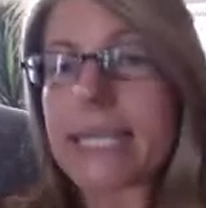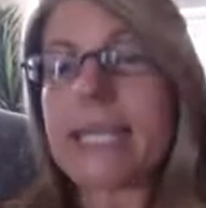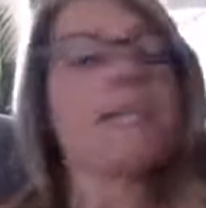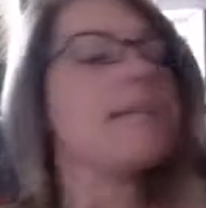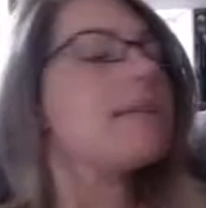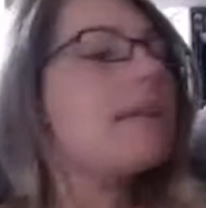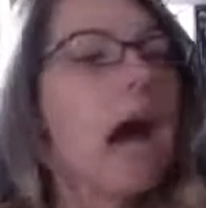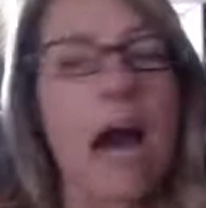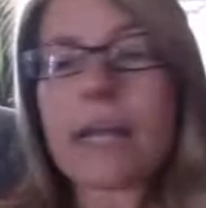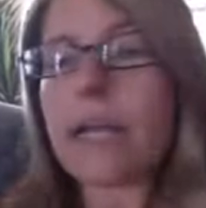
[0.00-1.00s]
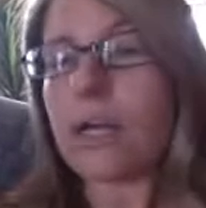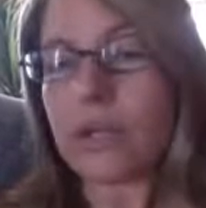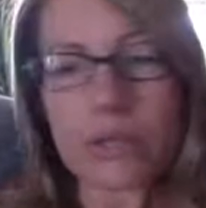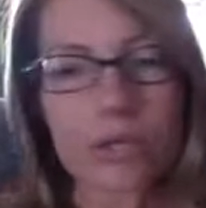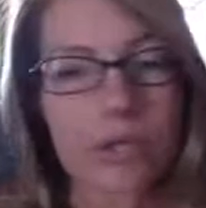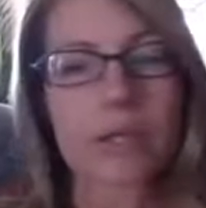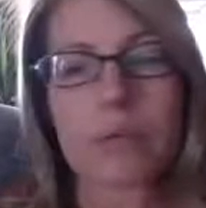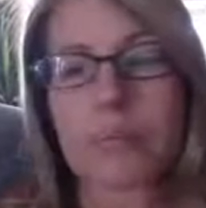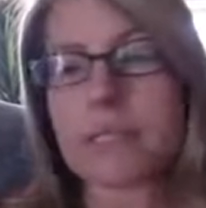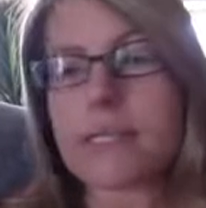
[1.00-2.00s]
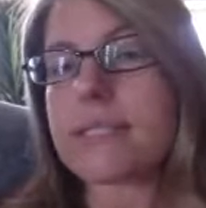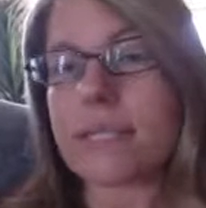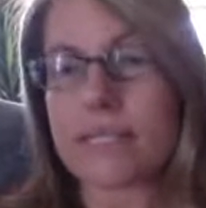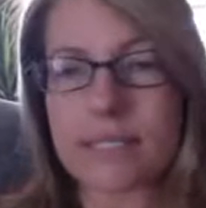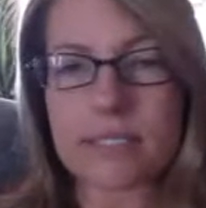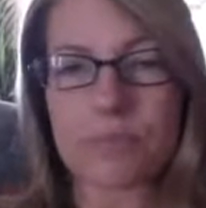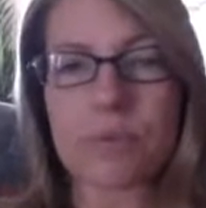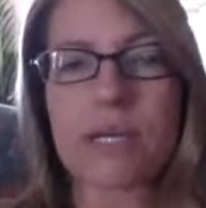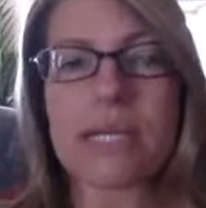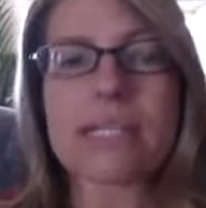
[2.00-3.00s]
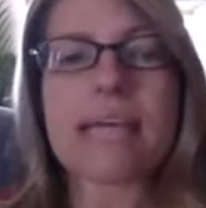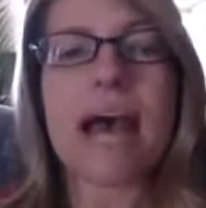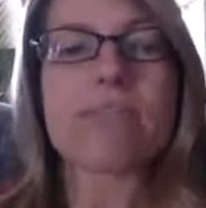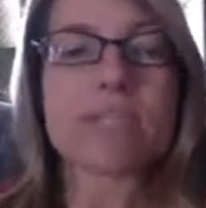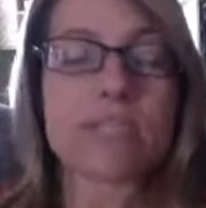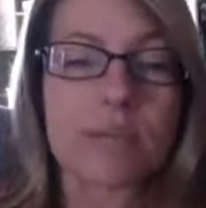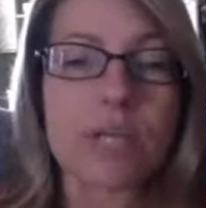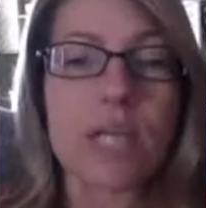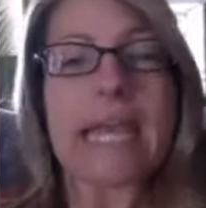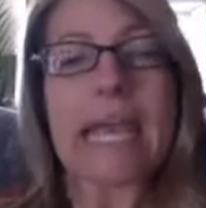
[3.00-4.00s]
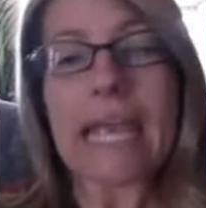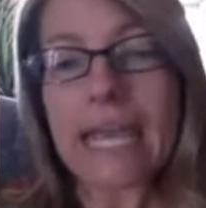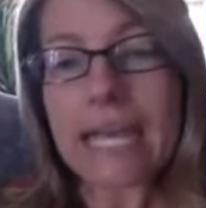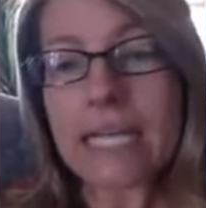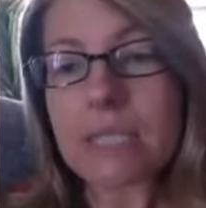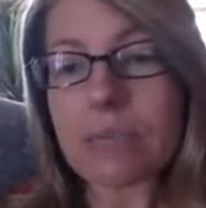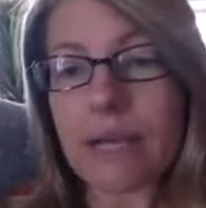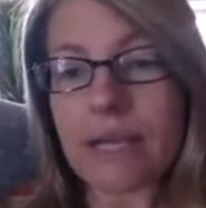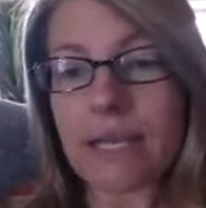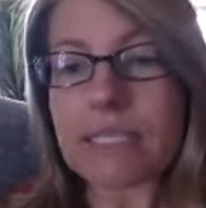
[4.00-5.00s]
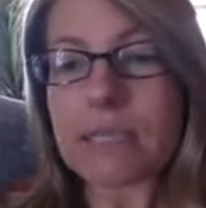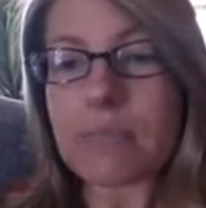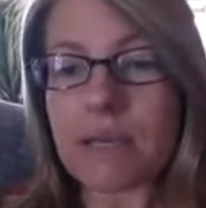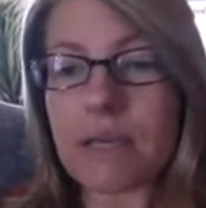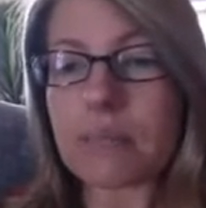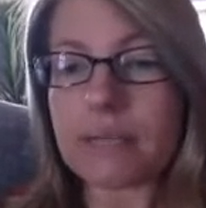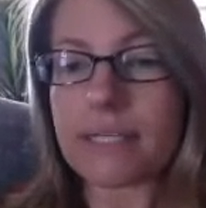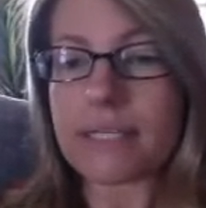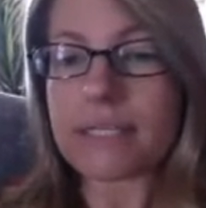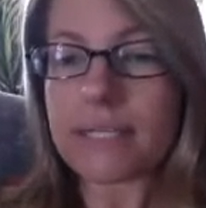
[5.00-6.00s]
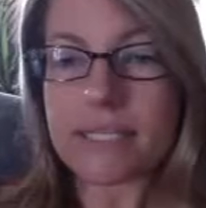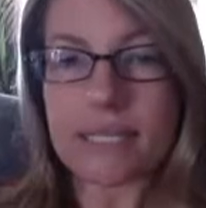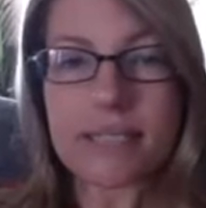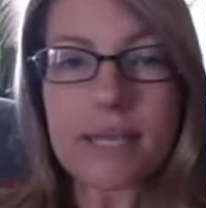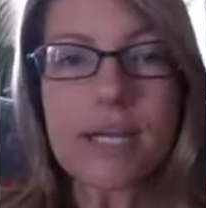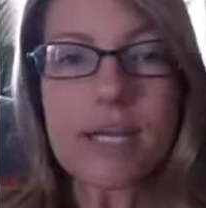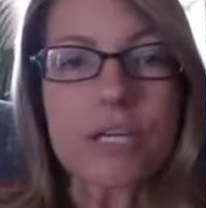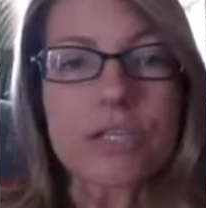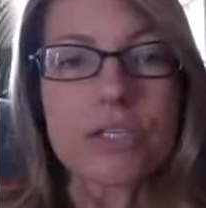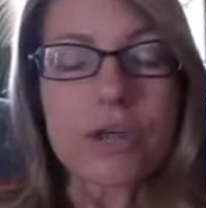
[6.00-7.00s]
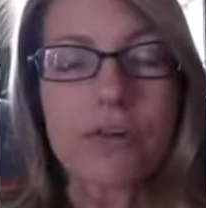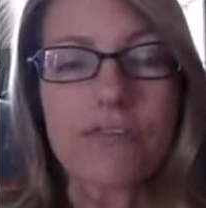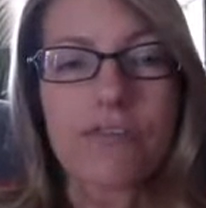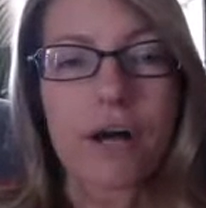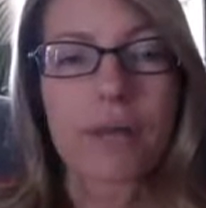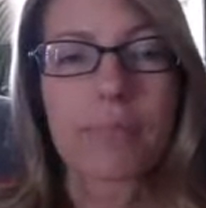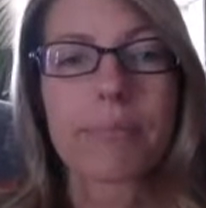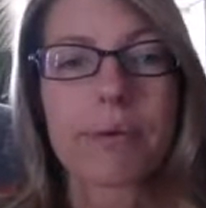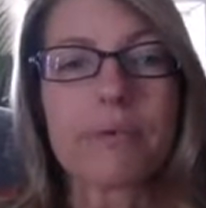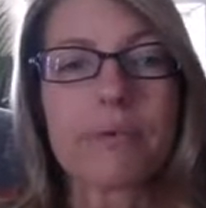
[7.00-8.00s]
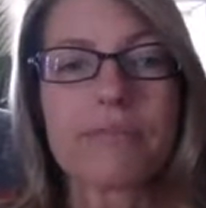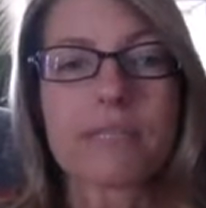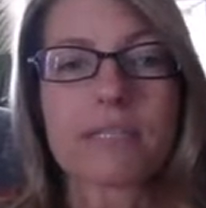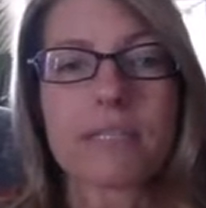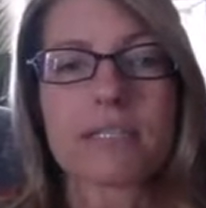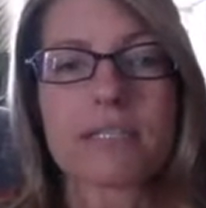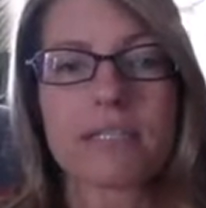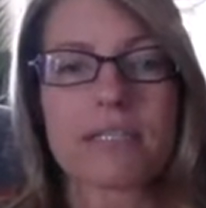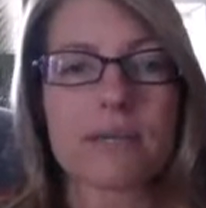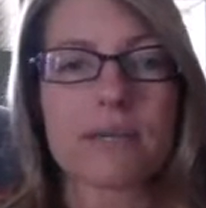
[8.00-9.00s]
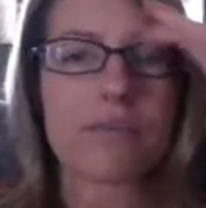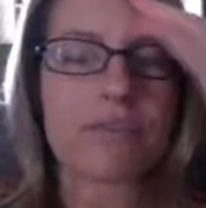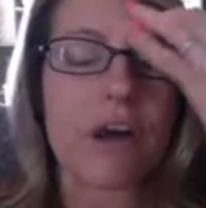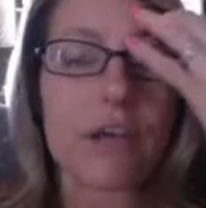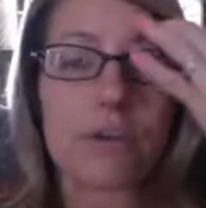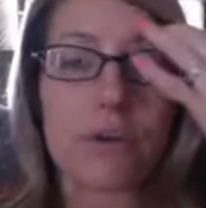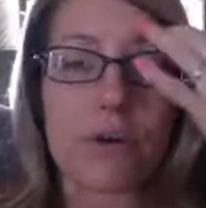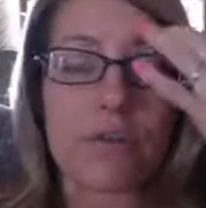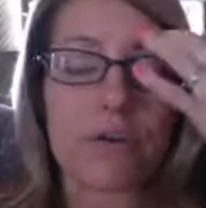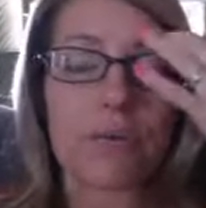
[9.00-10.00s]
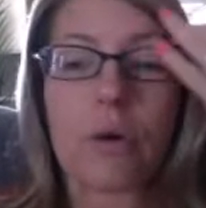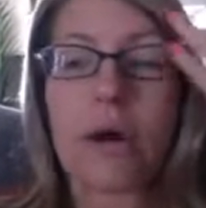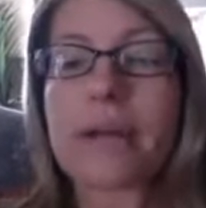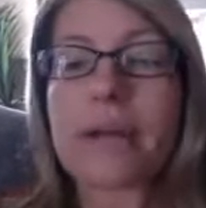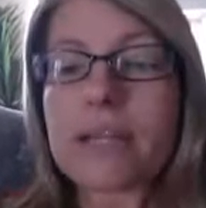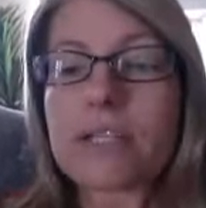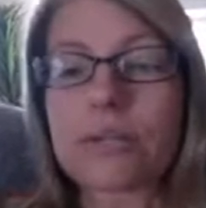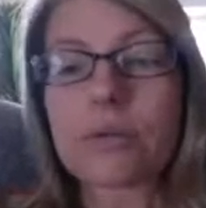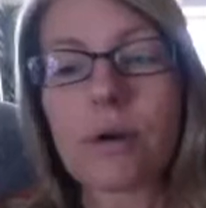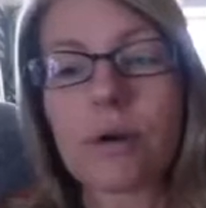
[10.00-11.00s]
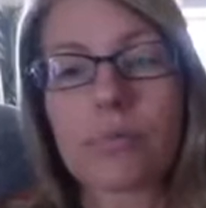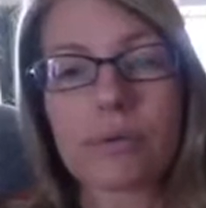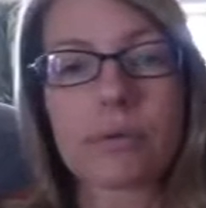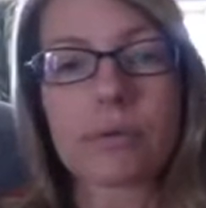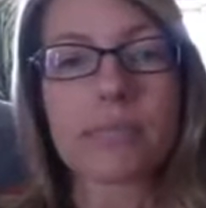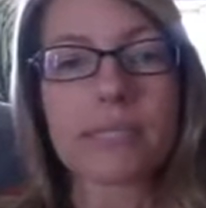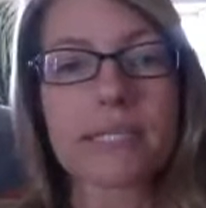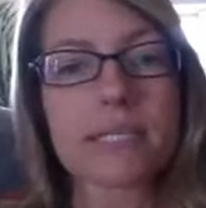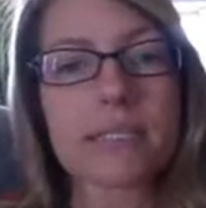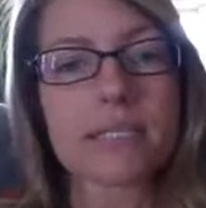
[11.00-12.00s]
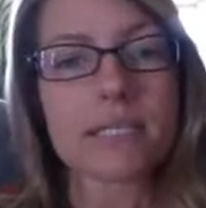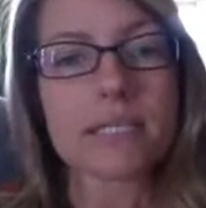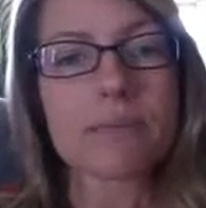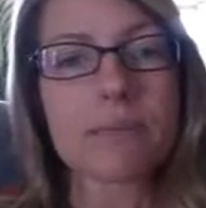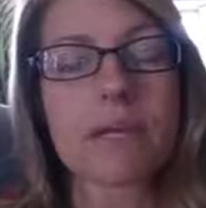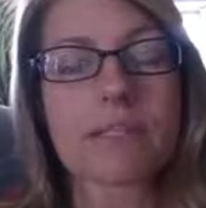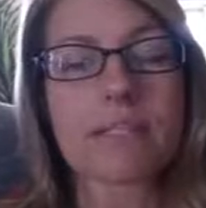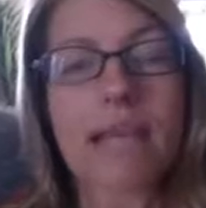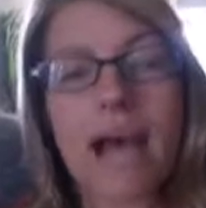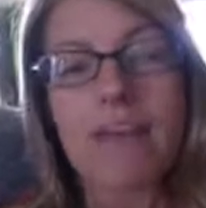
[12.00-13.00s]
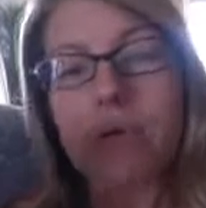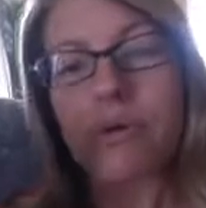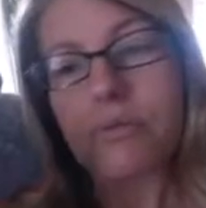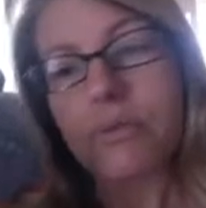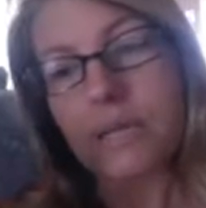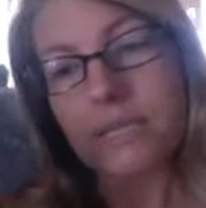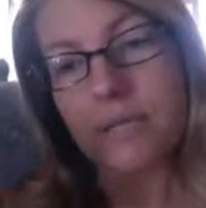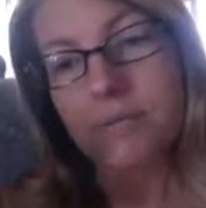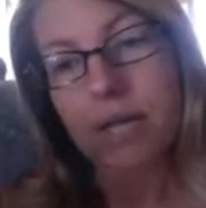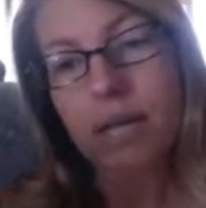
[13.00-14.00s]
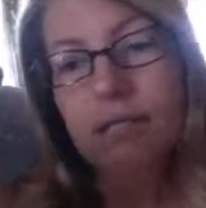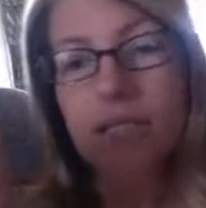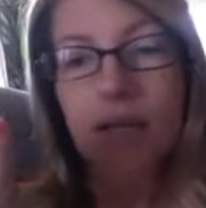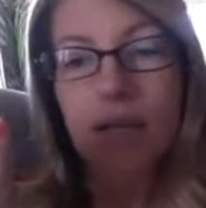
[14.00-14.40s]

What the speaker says: it is not a good complete sentence. We need to have a subject and a predicate to be complete sentence. So far, both of these sentences that we've gone over, 1 and 2, are both complete sentences because they have both a subject